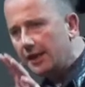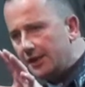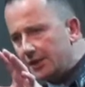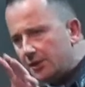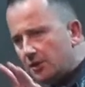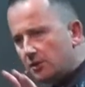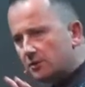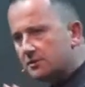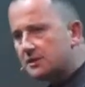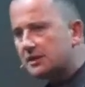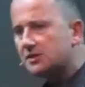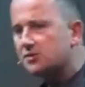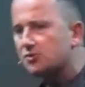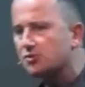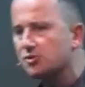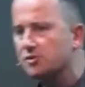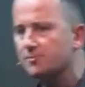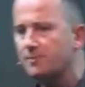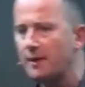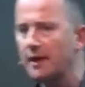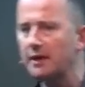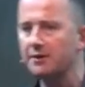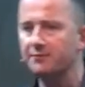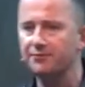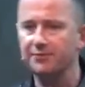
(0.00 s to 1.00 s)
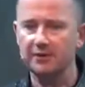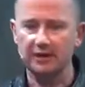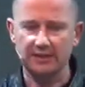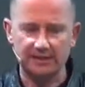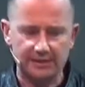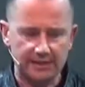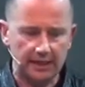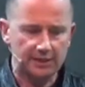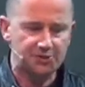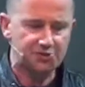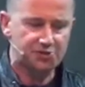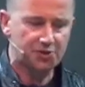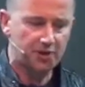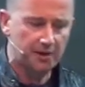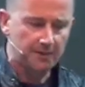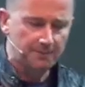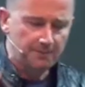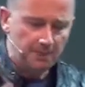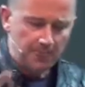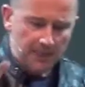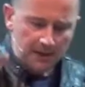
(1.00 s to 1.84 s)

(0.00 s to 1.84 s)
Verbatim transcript: you know, disrespectful, et cetera.